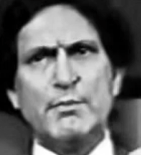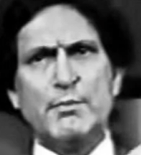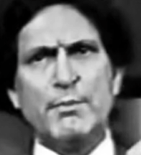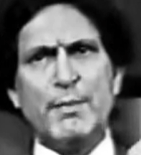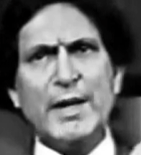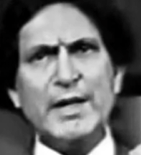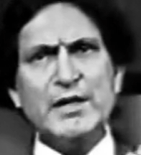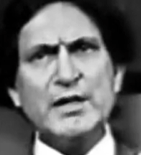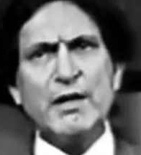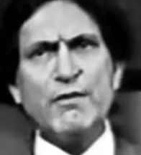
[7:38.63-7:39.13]

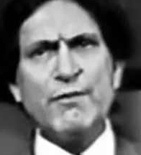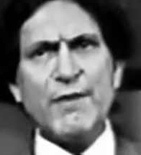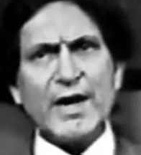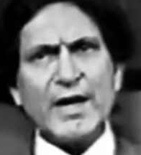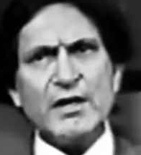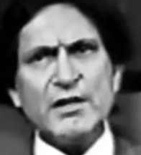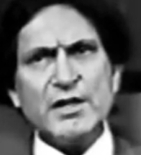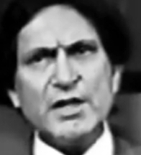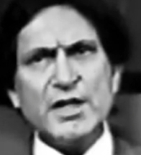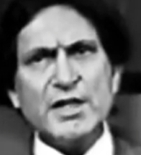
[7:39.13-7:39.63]
mental
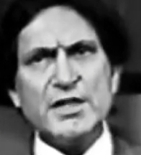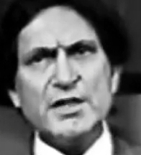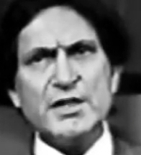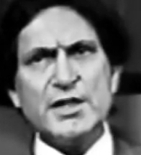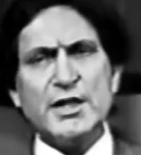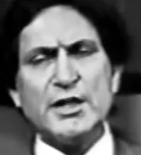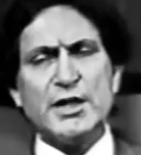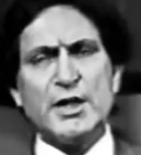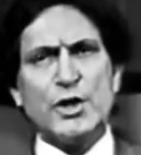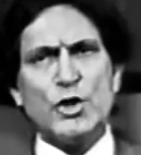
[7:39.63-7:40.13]

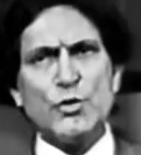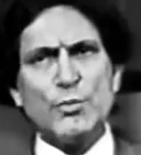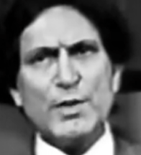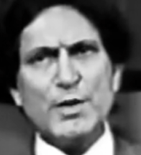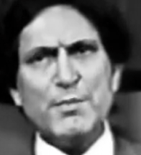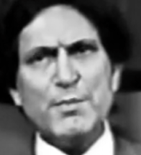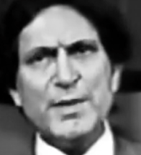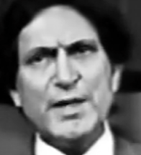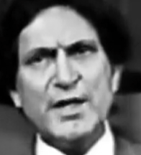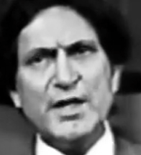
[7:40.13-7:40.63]
faculties in the
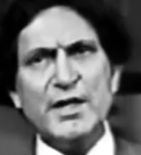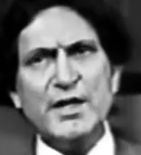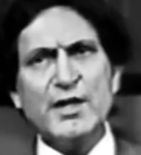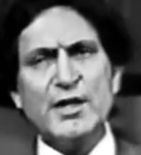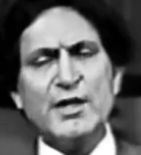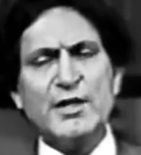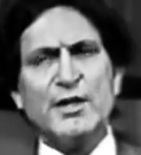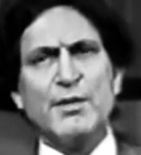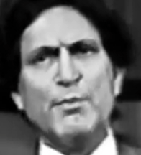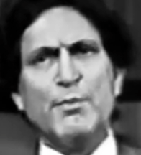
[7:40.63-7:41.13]
human being,
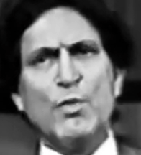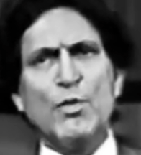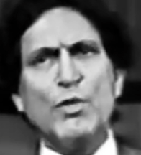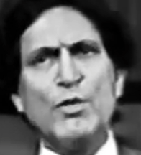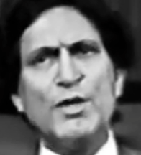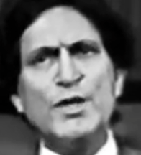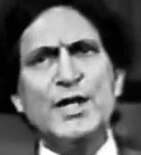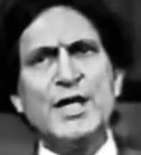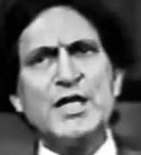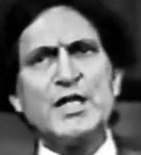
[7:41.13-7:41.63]
the
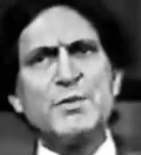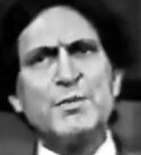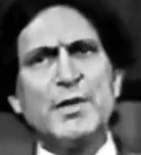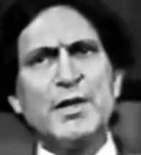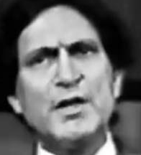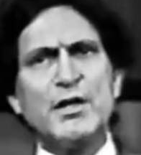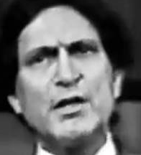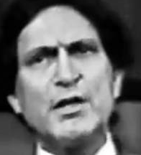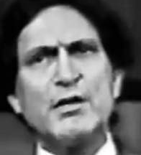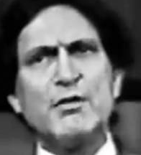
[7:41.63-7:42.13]
more he has
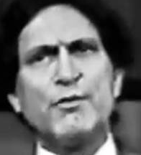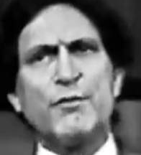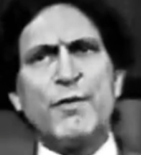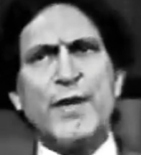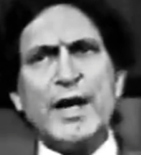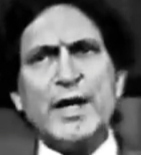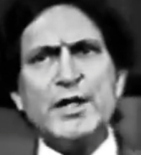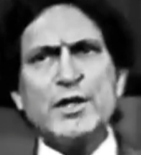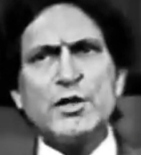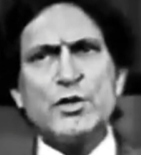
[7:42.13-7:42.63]
been
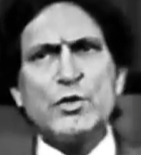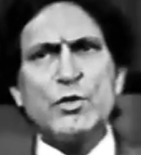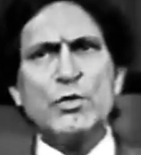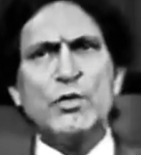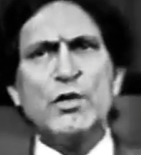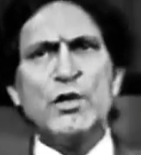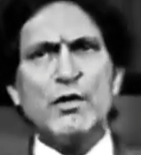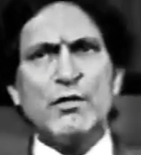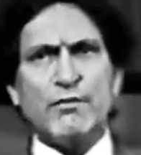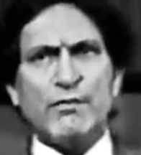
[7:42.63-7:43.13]
confined
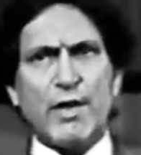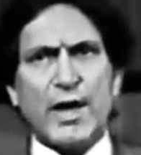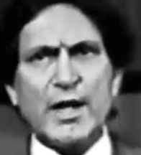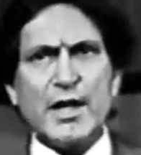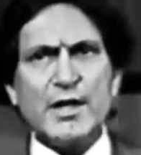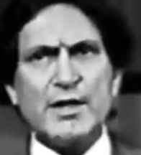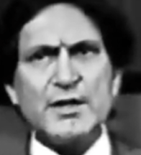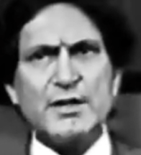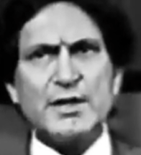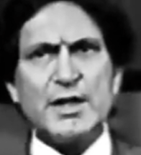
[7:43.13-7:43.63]
to
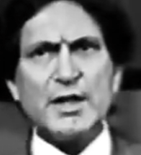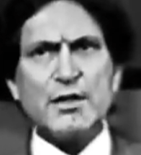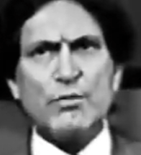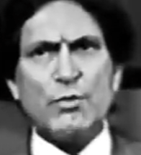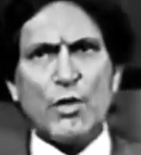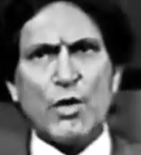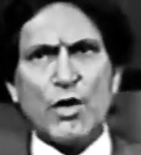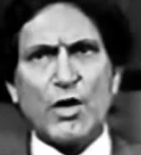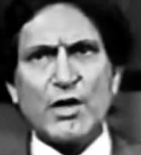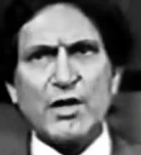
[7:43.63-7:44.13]
violence
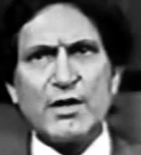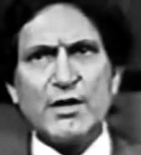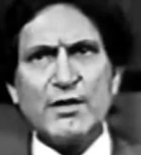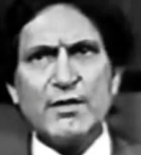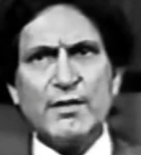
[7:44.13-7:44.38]
and war.